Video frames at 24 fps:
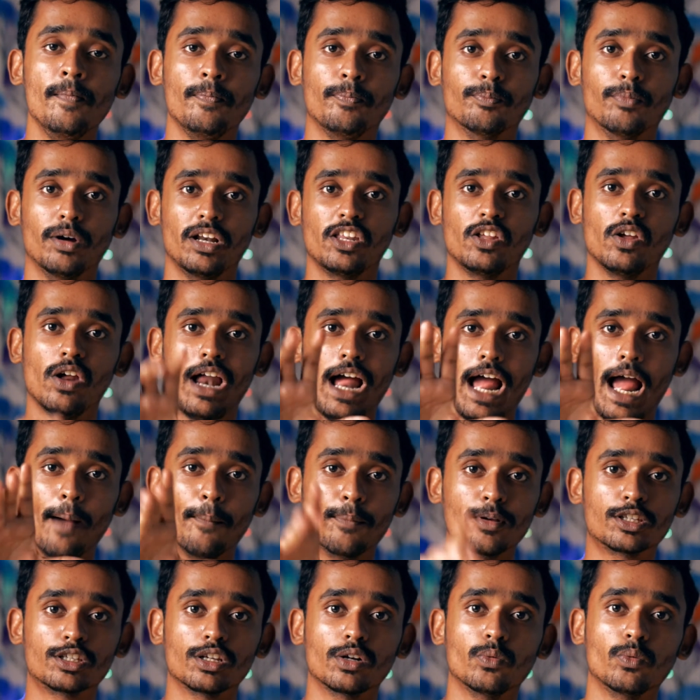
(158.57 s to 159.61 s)
but your
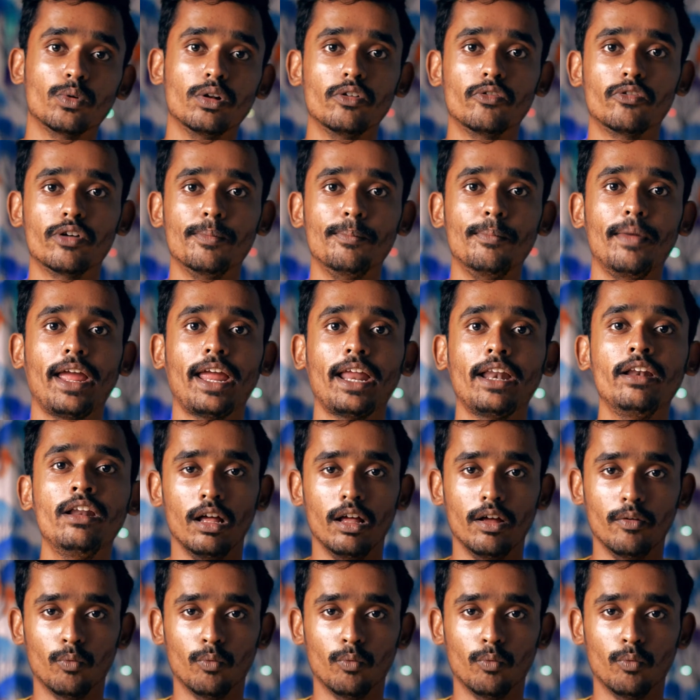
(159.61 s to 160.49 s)
aperture will remain